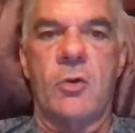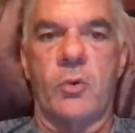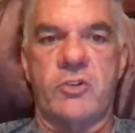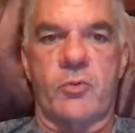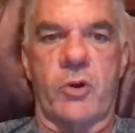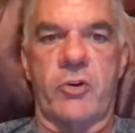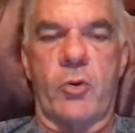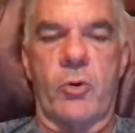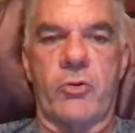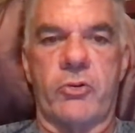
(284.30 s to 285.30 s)
which is where you
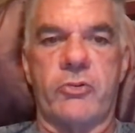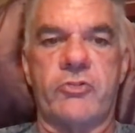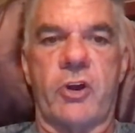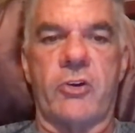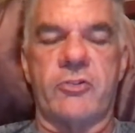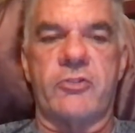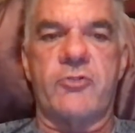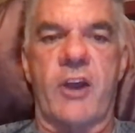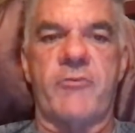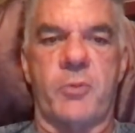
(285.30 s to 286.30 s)
order your Stars and
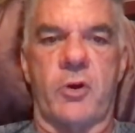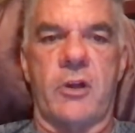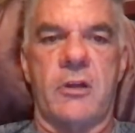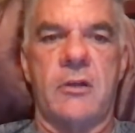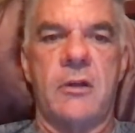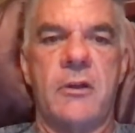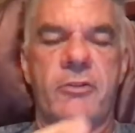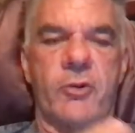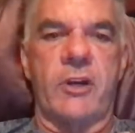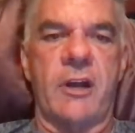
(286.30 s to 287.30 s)
Stripe book,
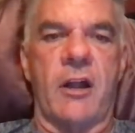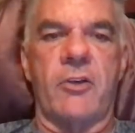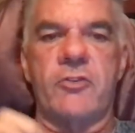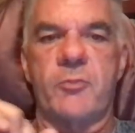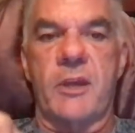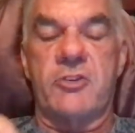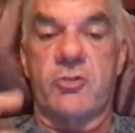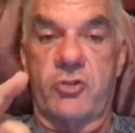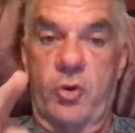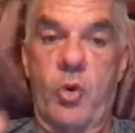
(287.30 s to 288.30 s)
$30. Make
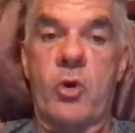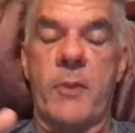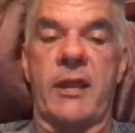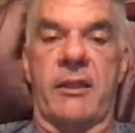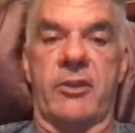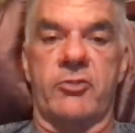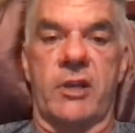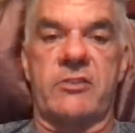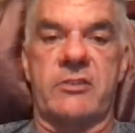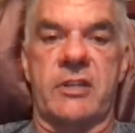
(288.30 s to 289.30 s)
sure your mailing
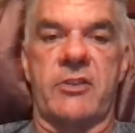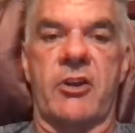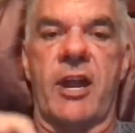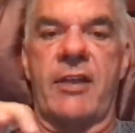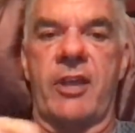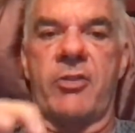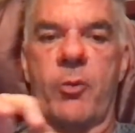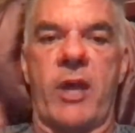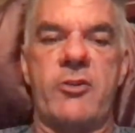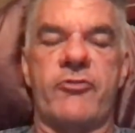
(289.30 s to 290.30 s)
address is in there. And then the
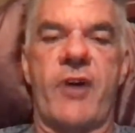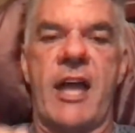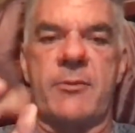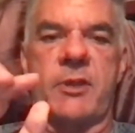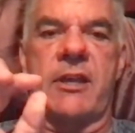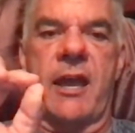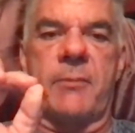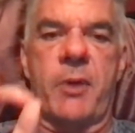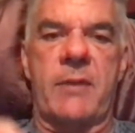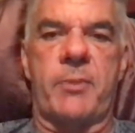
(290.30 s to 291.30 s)
way you find me
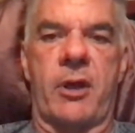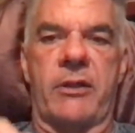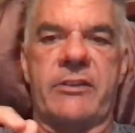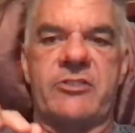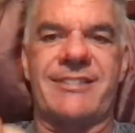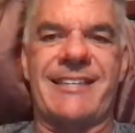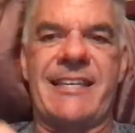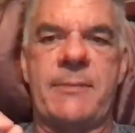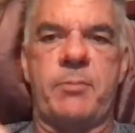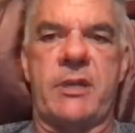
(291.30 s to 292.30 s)
at PayPal is
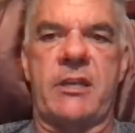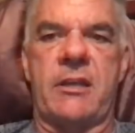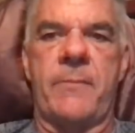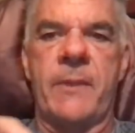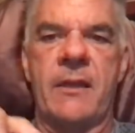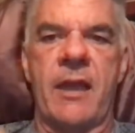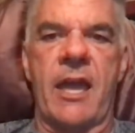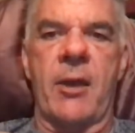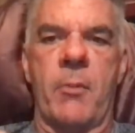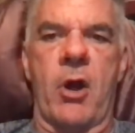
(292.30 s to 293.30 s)

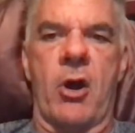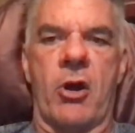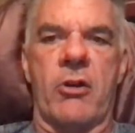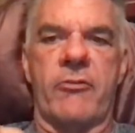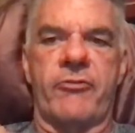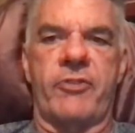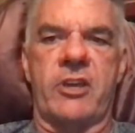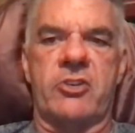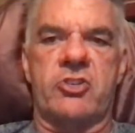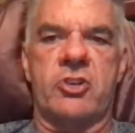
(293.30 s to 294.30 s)

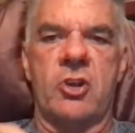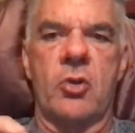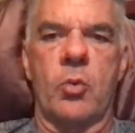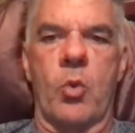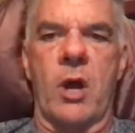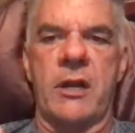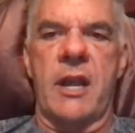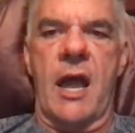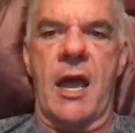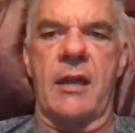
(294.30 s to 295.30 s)

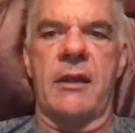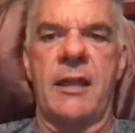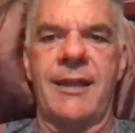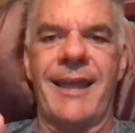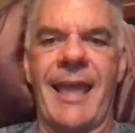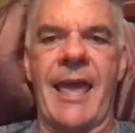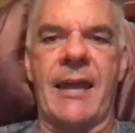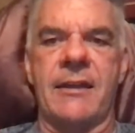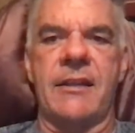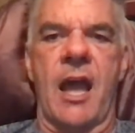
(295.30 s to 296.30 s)

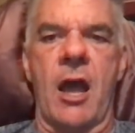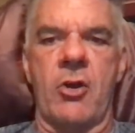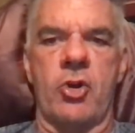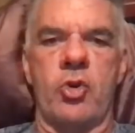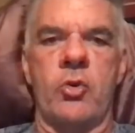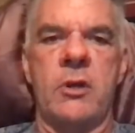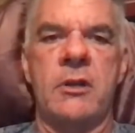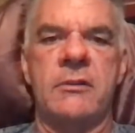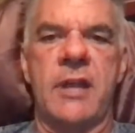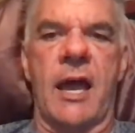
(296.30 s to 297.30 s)

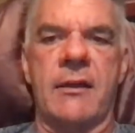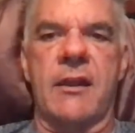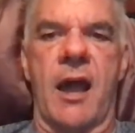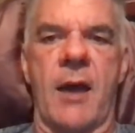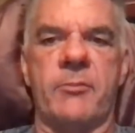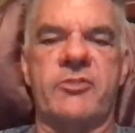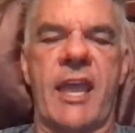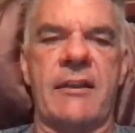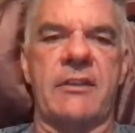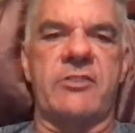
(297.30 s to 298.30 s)
dbmrfish19@yahoo.com.
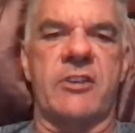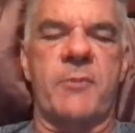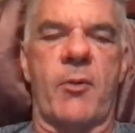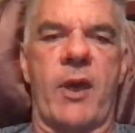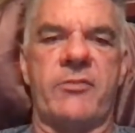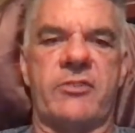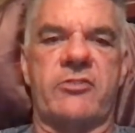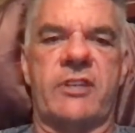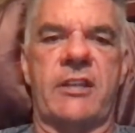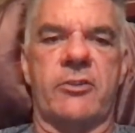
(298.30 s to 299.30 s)
Stanley says, my wife's a
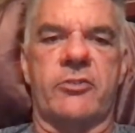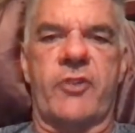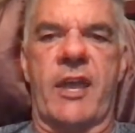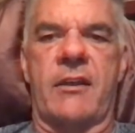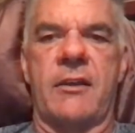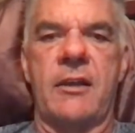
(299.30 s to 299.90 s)
Steelers fan,